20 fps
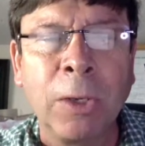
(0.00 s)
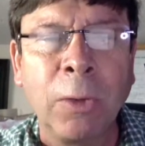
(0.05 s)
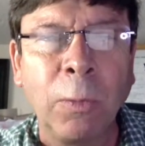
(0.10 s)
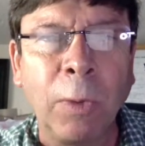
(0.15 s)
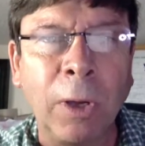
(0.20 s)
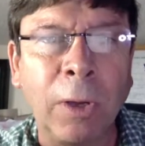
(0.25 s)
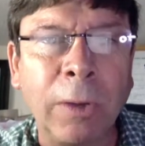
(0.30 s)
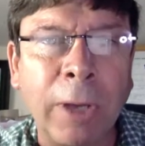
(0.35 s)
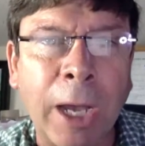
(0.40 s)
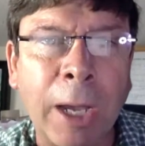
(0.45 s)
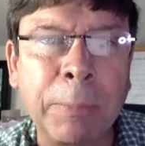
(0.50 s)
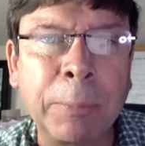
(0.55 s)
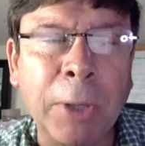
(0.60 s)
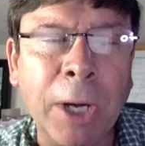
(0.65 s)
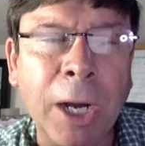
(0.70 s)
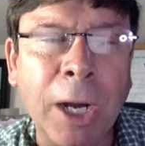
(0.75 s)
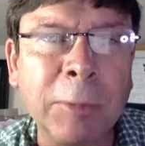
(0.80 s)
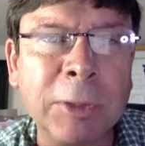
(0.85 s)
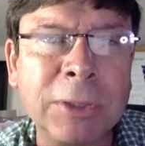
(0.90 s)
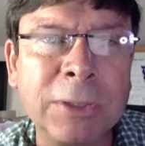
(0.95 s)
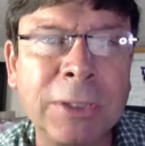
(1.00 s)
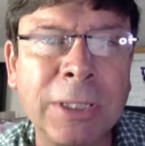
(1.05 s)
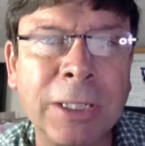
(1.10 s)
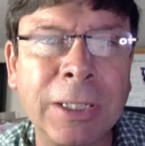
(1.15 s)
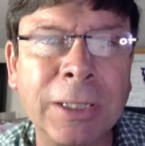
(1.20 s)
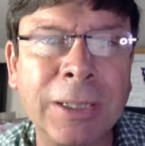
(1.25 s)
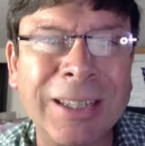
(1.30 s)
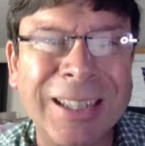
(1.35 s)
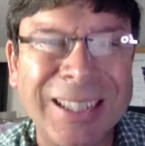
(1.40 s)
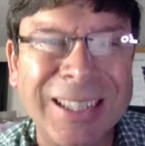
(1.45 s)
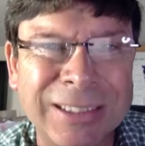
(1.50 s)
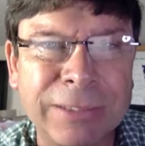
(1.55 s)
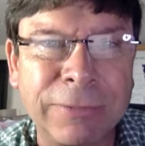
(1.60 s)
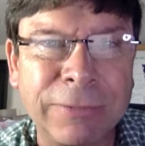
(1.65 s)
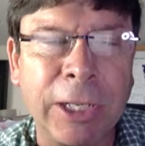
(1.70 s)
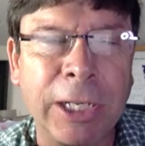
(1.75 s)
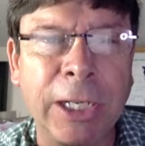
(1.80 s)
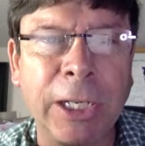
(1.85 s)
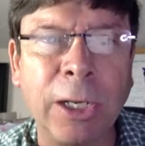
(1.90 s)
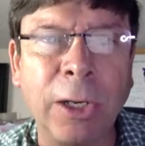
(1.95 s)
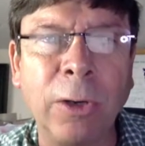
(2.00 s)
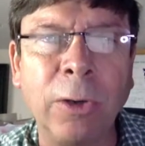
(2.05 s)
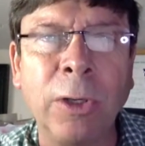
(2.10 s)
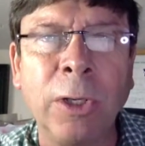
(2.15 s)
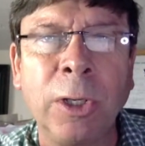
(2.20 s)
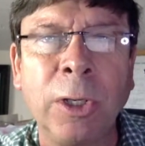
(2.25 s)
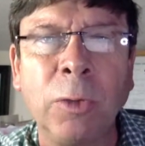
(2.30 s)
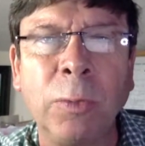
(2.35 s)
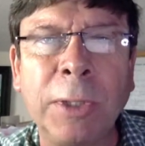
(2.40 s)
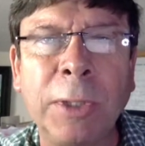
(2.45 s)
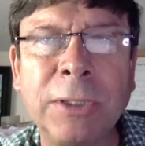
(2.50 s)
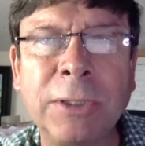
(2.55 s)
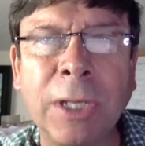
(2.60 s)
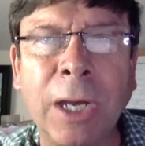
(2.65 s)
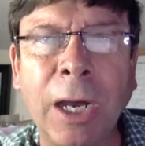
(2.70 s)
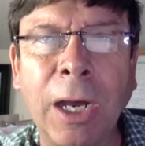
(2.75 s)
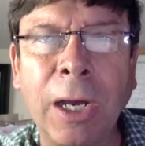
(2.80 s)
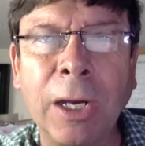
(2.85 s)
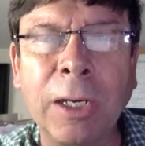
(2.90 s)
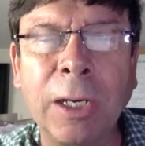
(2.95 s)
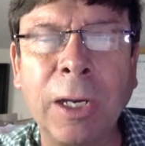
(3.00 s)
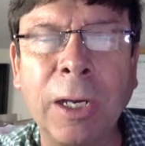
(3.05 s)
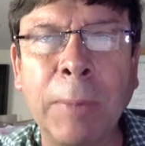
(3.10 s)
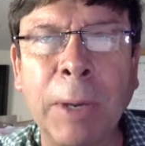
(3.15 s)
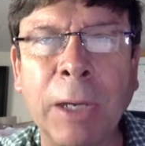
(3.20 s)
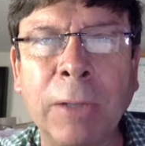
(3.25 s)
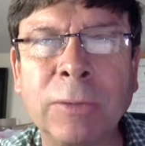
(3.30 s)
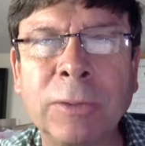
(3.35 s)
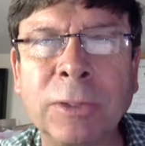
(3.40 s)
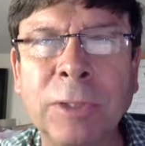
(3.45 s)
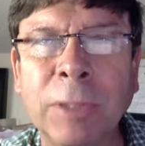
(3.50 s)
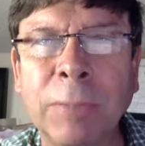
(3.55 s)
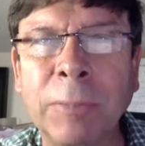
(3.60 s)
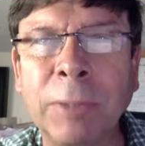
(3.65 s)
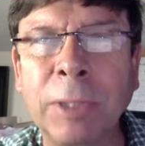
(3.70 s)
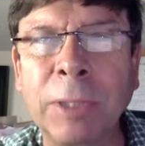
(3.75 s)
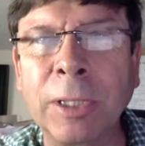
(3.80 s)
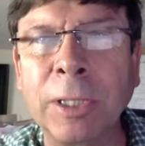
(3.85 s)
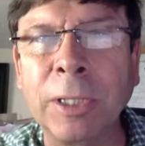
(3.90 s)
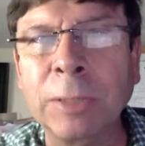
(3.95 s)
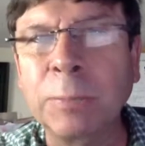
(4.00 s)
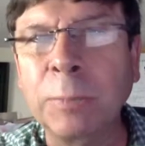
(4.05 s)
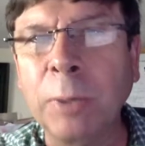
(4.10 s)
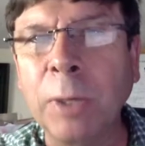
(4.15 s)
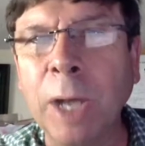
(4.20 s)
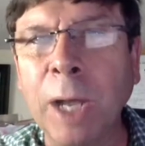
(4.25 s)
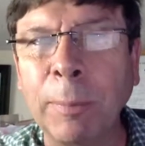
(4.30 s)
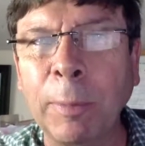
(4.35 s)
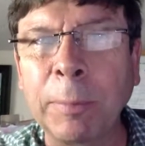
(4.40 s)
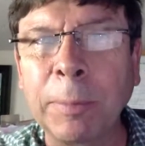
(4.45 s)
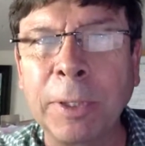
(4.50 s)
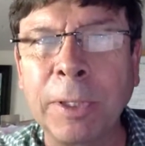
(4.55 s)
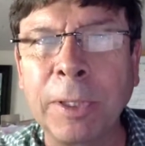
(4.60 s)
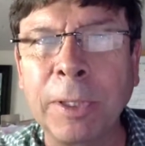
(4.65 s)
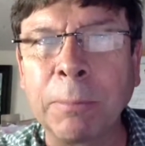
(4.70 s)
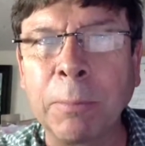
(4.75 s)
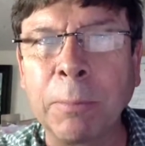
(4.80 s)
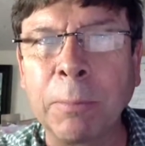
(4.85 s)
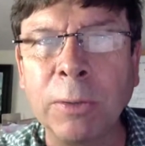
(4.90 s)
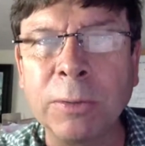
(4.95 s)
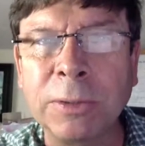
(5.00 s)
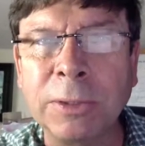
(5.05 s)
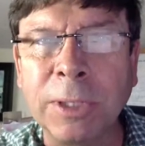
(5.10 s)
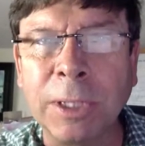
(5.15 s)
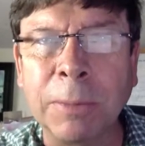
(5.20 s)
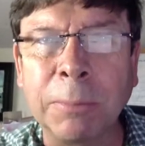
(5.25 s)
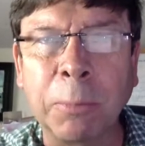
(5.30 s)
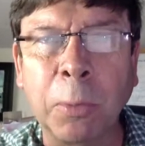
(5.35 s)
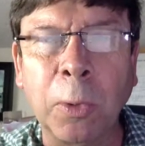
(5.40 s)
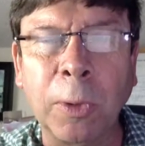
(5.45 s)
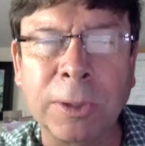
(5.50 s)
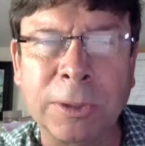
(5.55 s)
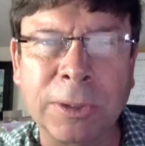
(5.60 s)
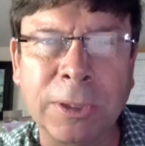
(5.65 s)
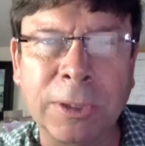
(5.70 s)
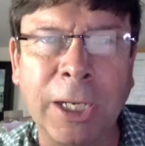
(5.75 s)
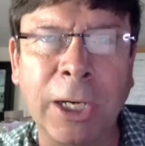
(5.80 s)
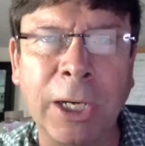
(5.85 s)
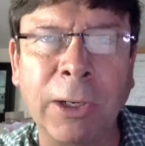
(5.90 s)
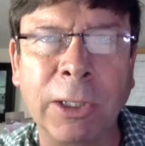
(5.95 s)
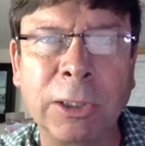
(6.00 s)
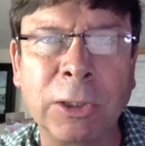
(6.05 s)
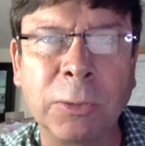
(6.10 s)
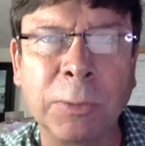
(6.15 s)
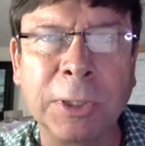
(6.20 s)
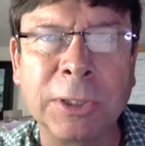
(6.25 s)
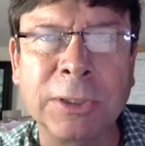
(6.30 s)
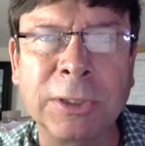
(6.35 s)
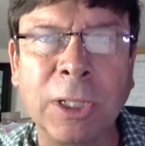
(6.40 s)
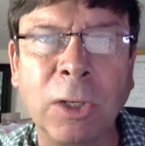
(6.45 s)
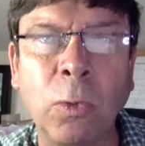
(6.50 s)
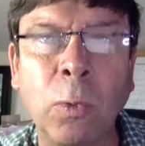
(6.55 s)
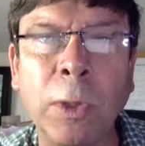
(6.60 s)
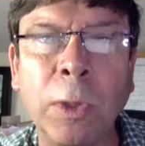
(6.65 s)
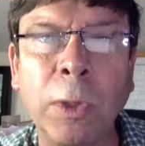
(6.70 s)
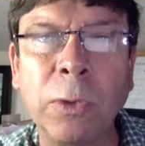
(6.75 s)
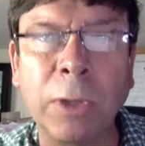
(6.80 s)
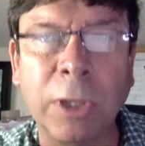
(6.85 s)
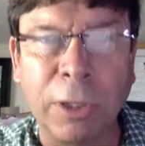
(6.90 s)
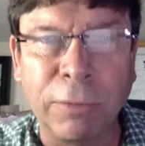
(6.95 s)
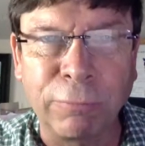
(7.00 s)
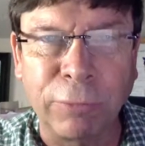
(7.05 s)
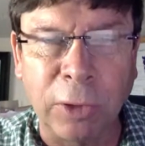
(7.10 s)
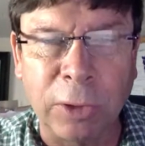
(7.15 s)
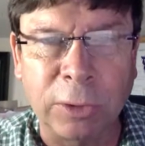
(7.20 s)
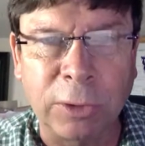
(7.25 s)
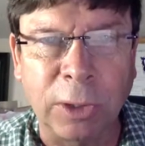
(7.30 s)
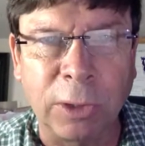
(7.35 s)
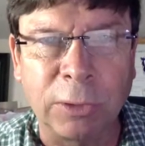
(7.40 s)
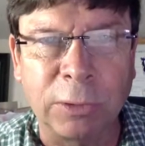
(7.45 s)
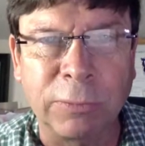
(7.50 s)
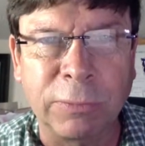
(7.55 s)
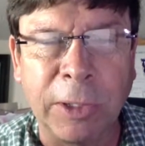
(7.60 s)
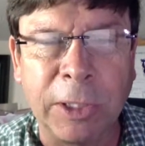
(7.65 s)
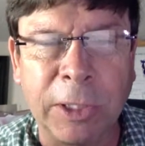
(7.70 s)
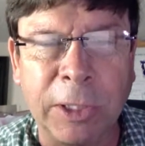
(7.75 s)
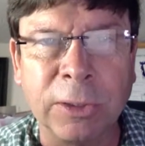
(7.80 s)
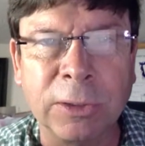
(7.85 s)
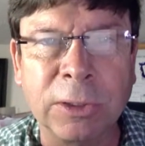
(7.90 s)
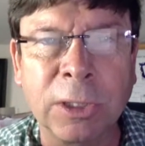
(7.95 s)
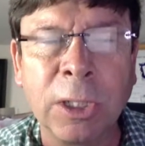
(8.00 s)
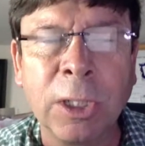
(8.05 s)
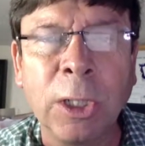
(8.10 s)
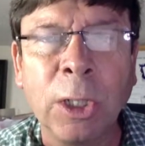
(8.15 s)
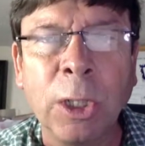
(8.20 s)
Well, I promised in this video we'd talk about something that's probably the most important characteristic when you convert those videos.